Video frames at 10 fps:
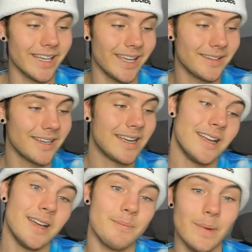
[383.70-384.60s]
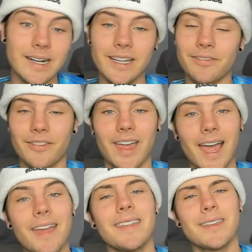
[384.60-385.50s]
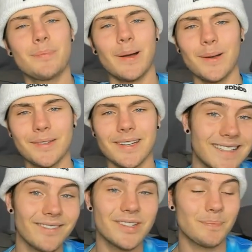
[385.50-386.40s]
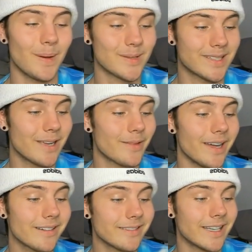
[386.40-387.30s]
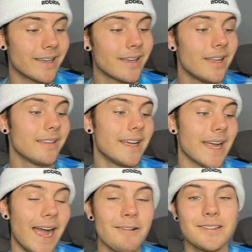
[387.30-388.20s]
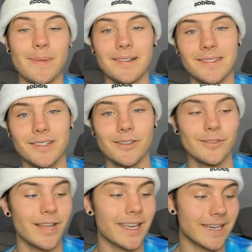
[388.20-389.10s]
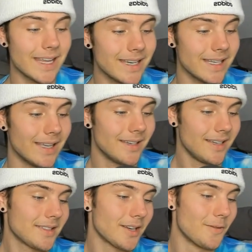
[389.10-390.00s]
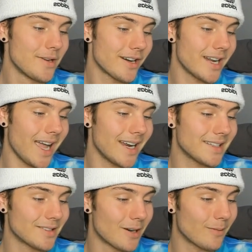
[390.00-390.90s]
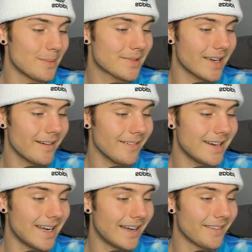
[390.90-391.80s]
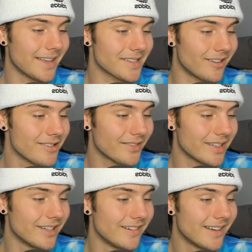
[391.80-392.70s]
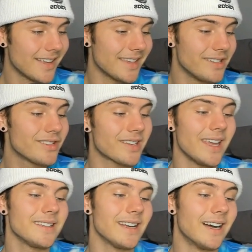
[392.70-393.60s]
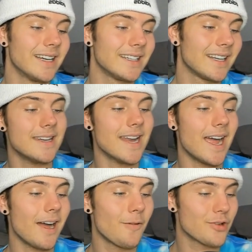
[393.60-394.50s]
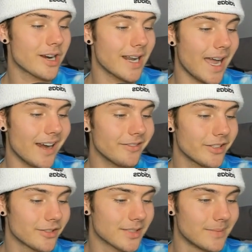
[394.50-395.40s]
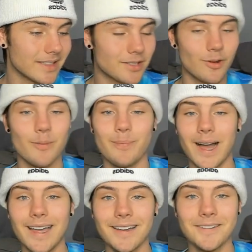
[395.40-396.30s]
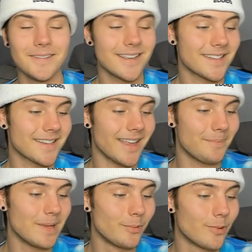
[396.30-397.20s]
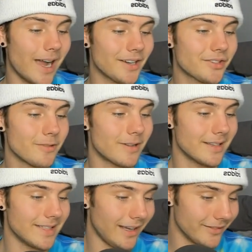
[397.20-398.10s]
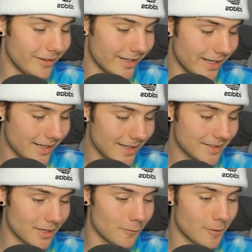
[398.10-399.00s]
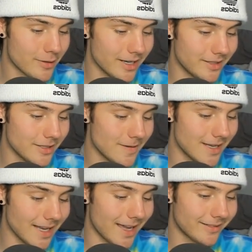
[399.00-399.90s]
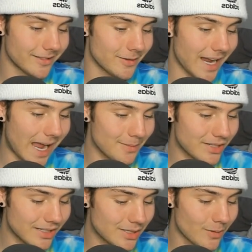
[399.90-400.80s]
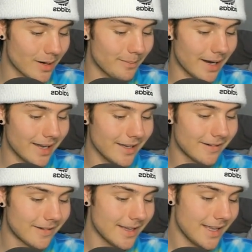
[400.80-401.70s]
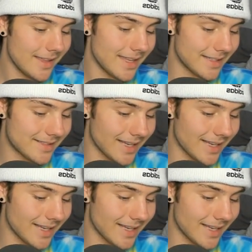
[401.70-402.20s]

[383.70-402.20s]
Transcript: get money for the ad that you post instead of just posting it without a link like I was about to do like an idiot. So we're gonna add it to our website right now. That's all you have to do. Then you just hit done. Now we're gonna add a little something to our bio so that people will actually want to download it. So what we're gonna do is add a little caption to our bio that